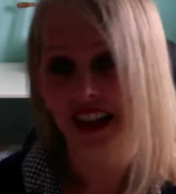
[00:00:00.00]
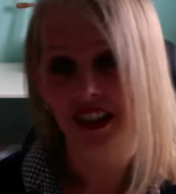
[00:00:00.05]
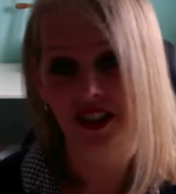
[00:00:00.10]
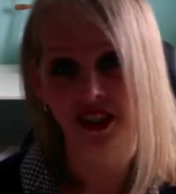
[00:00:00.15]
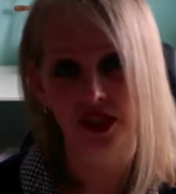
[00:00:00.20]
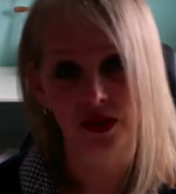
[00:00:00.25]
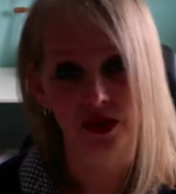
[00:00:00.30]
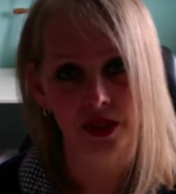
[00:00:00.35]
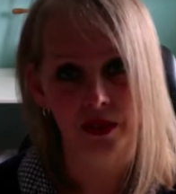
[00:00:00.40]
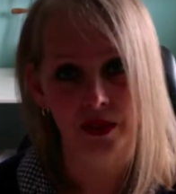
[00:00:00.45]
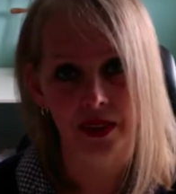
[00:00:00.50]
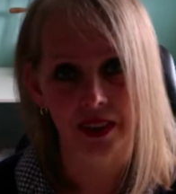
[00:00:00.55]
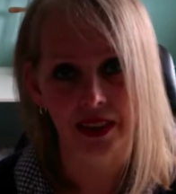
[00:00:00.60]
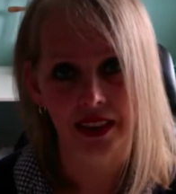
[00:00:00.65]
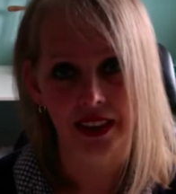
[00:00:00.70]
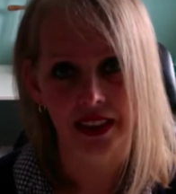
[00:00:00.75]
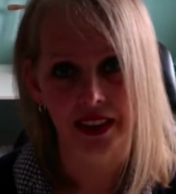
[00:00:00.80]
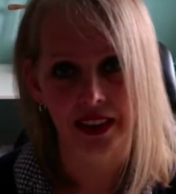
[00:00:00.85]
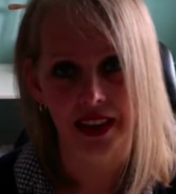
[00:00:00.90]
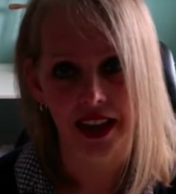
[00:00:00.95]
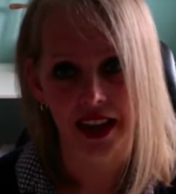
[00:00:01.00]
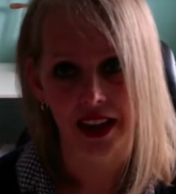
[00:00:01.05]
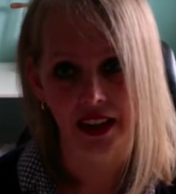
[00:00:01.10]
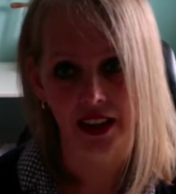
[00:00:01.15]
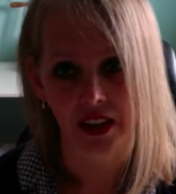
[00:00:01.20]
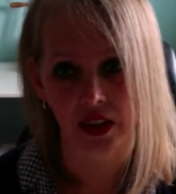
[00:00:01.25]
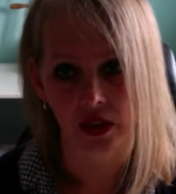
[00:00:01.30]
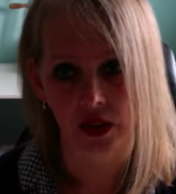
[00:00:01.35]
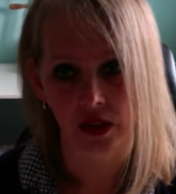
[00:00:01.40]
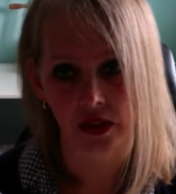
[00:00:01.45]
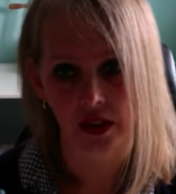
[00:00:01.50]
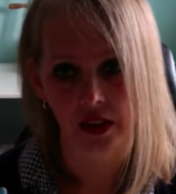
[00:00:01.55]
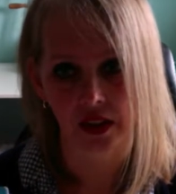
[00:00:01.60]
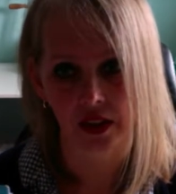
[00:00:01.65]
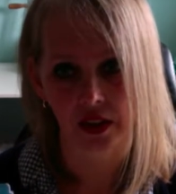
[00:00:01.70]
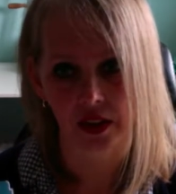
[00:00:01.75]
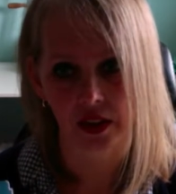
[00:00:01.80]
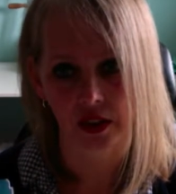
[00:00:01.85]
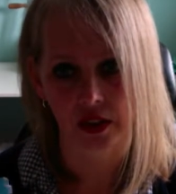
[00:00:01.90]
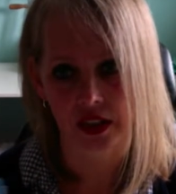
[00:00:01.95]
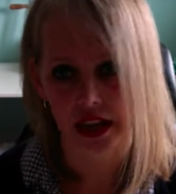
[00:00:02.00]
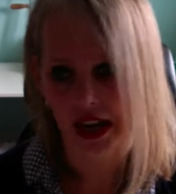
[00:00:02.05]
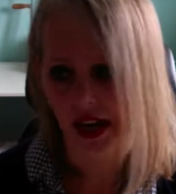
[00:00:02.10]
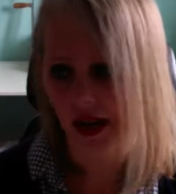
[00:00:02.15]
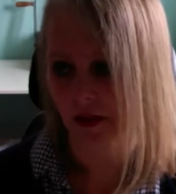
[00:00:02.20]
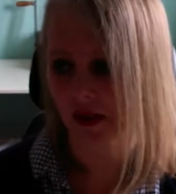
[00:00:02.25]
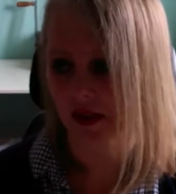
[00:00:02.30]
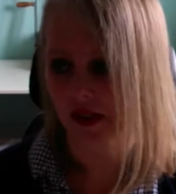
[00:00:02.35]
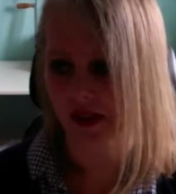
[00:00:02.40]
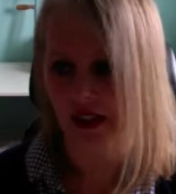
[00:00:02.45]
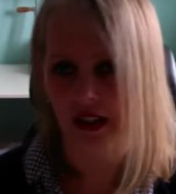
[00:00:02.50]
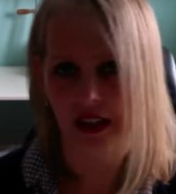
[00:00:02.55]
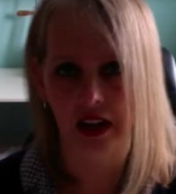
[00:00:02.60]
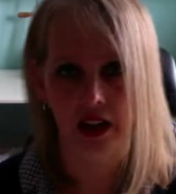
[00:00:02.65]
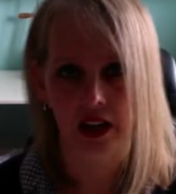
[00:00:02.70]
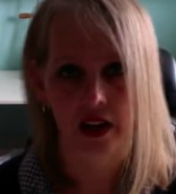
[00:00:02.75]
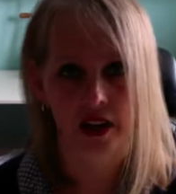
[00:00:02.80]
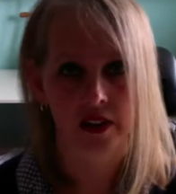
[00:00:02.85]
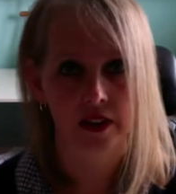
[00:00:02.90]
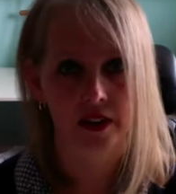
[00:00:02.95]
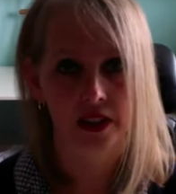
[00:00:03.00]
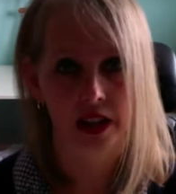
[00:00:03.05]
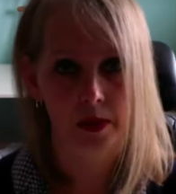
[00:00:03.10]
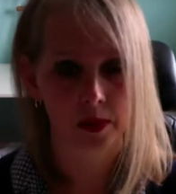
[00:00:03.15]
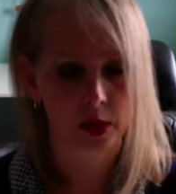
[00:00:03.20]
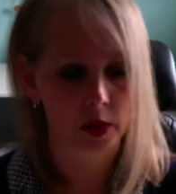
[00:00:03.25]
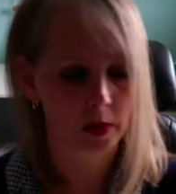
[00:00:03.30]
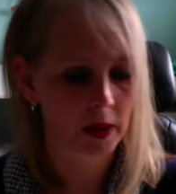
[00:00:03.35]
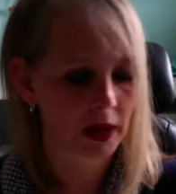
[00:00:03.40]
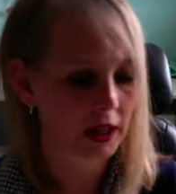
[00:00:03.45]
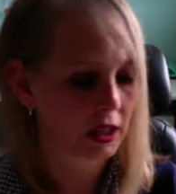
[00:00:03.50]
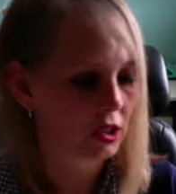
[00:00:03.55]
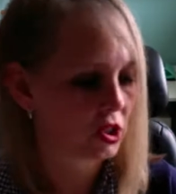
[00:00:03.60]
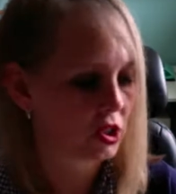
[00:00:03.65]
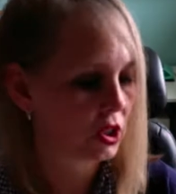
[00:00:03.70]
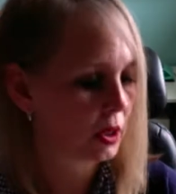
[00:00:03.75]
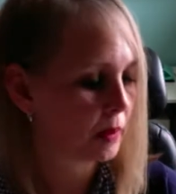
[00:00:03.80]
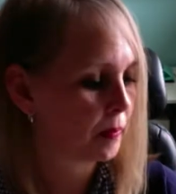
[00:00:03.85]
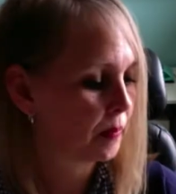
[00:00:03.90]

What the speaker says: do something like that. Use the little tab to stick out at the top of your page.